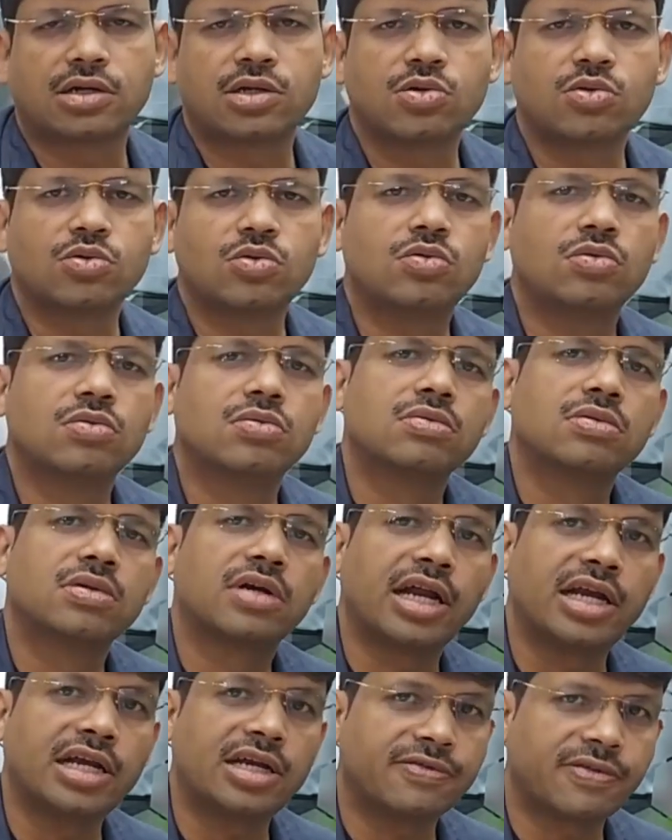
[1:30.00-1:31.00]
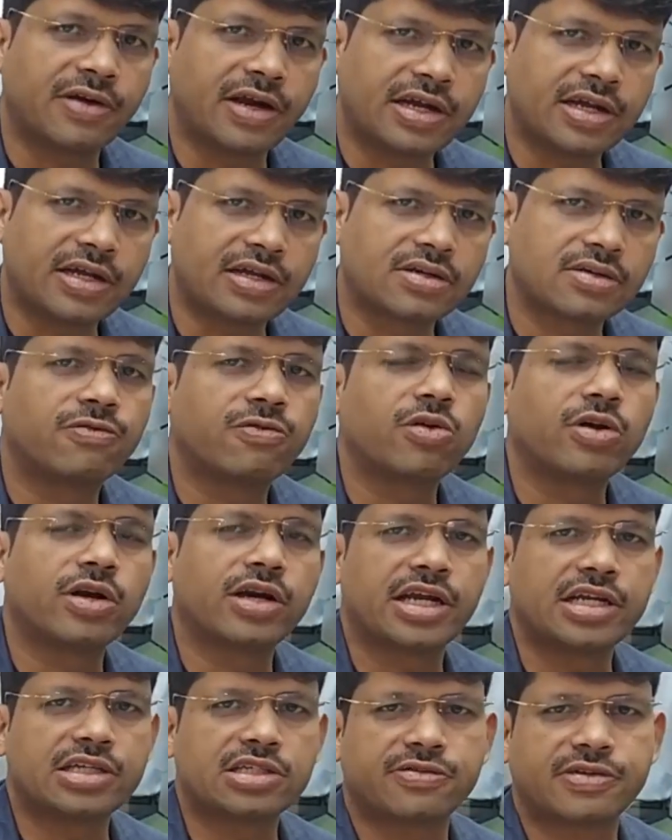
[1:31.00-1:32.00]
to 95 ton, full
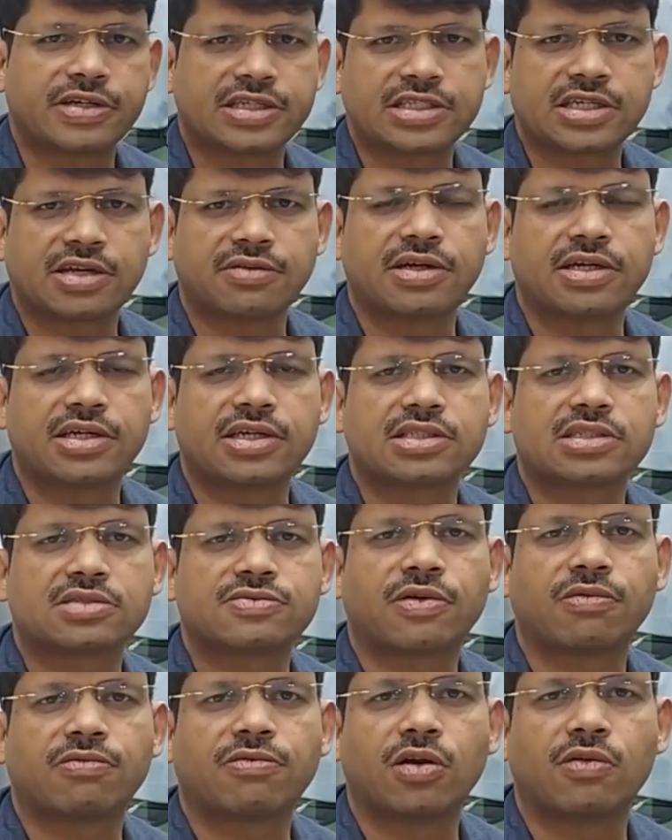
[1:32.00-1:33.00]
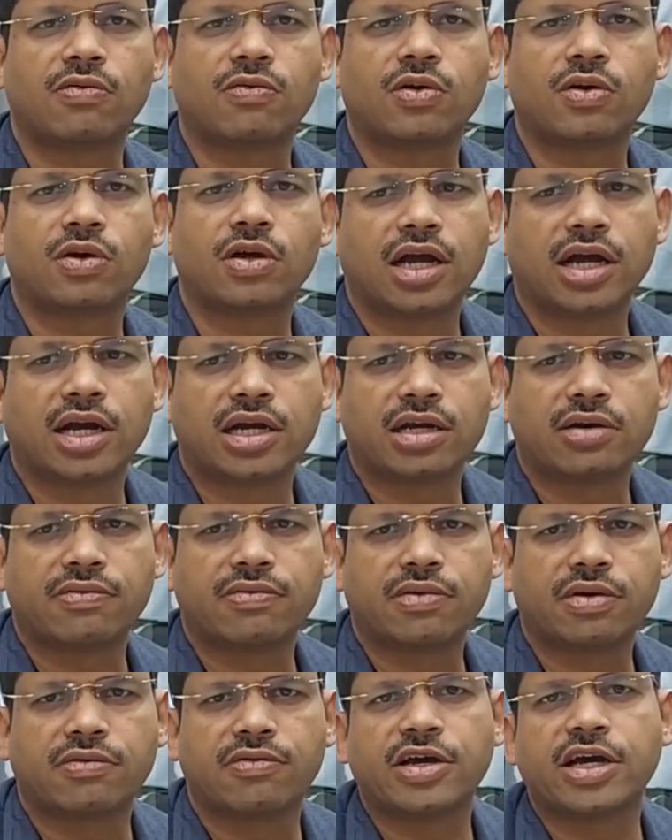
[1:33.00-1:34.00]
range of excavators from Volvo.
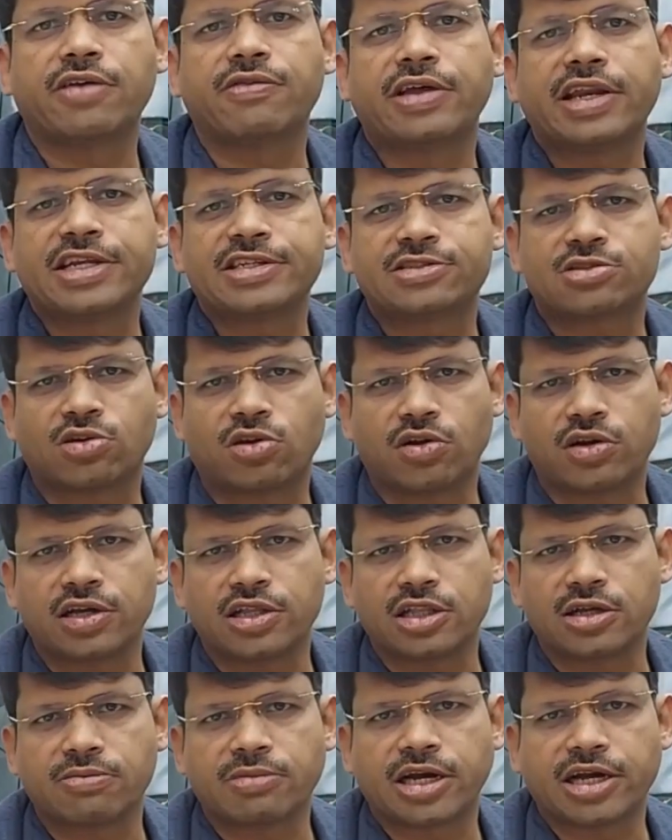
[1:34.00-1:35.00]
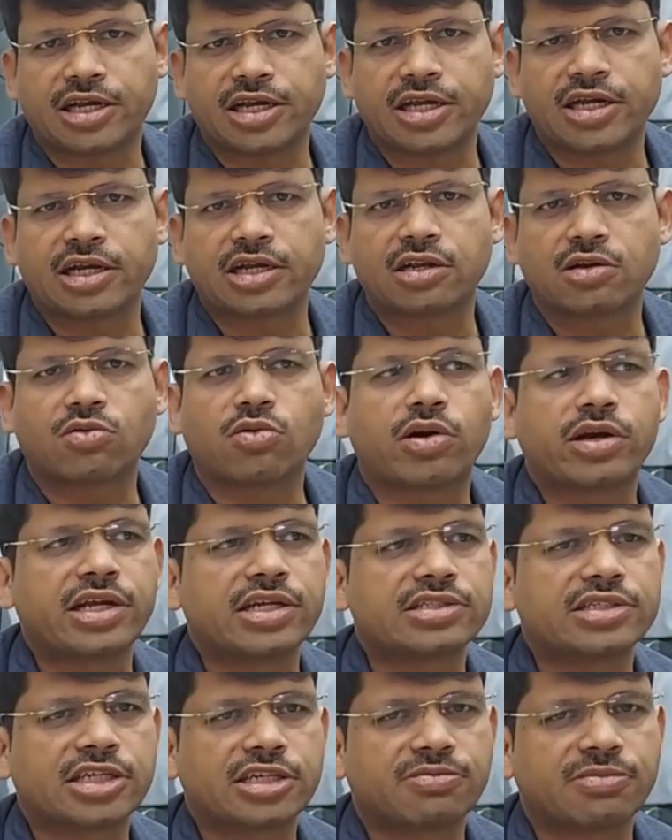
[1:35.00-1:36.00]
And we are very strong in the mining and the
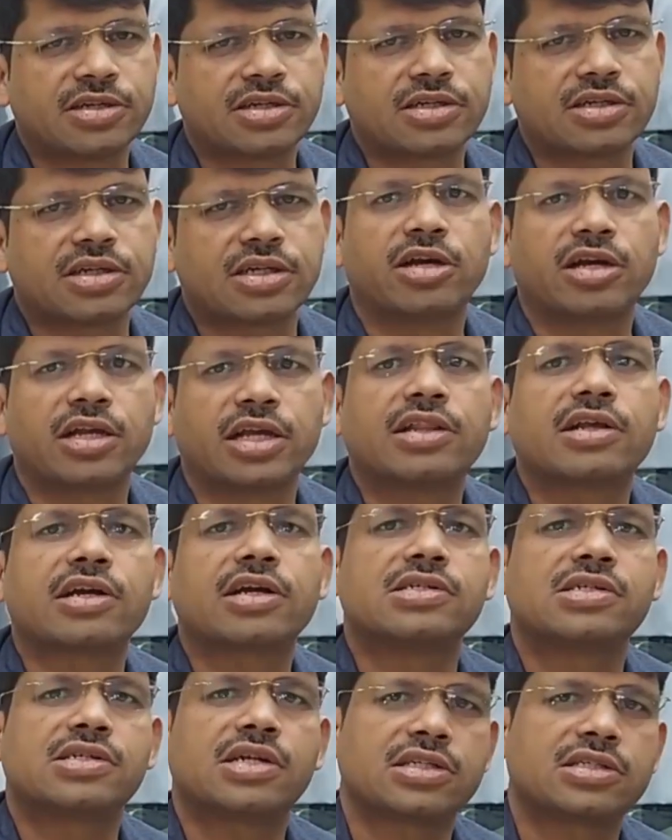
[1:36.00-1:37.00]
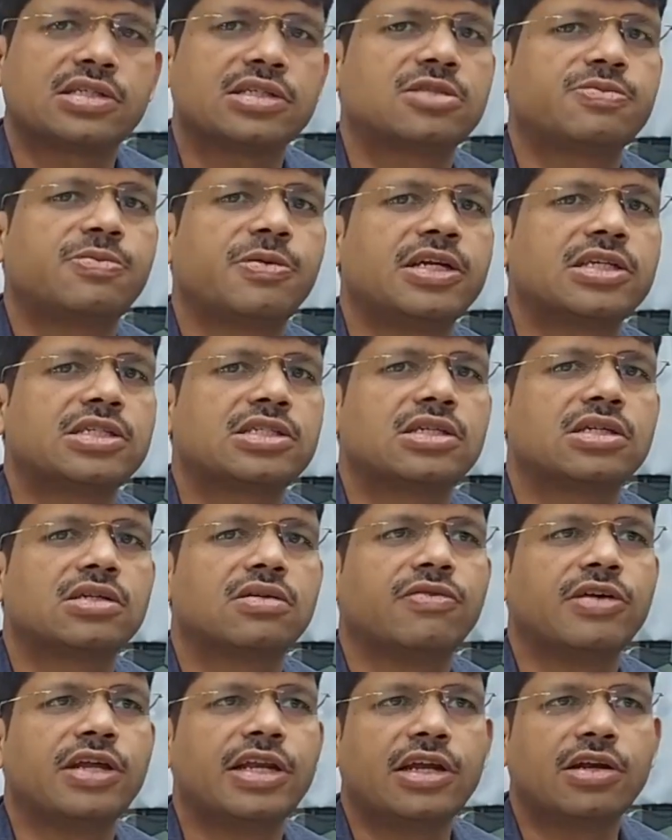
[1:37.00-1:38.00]
quarrying segment, but in the construction space,
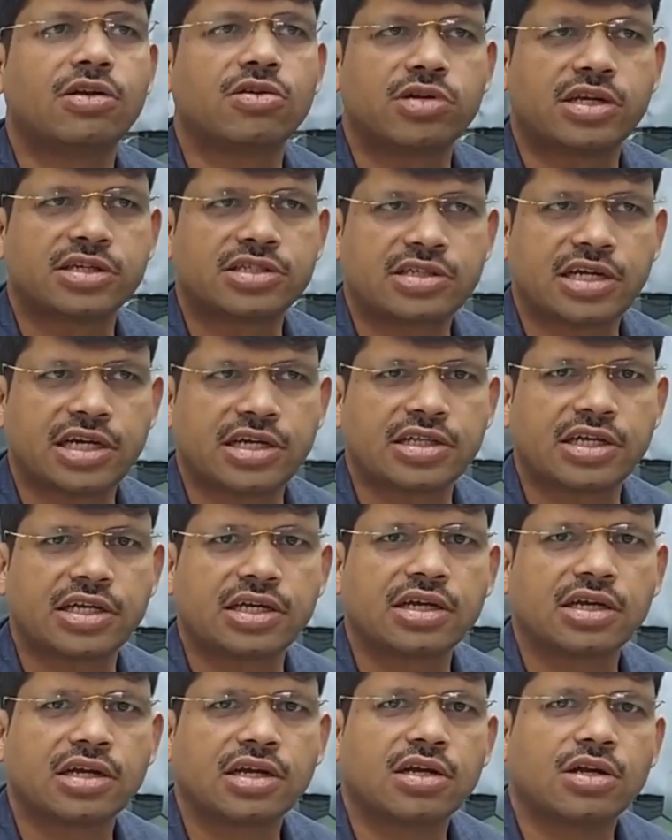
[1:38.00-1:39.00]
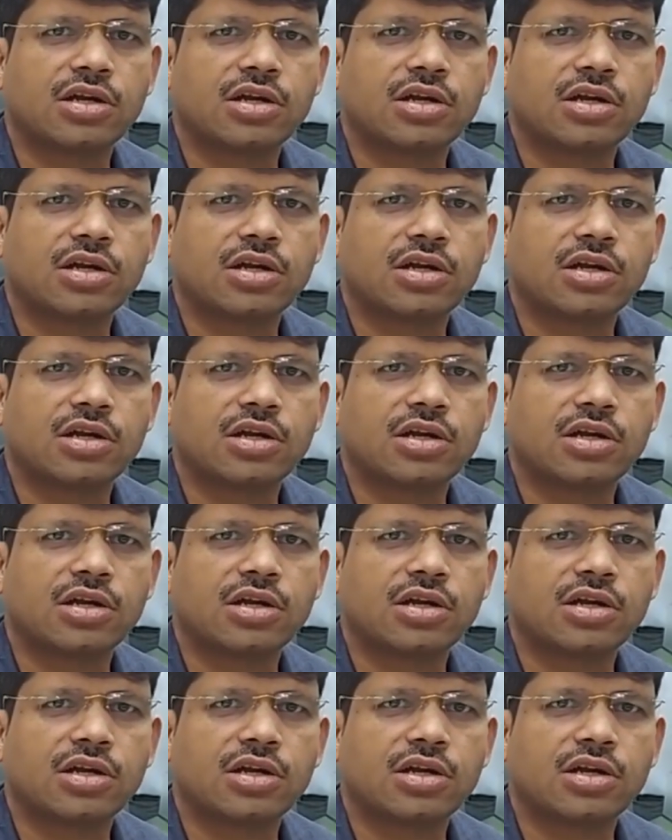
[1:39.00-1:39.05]
we need to strengthen.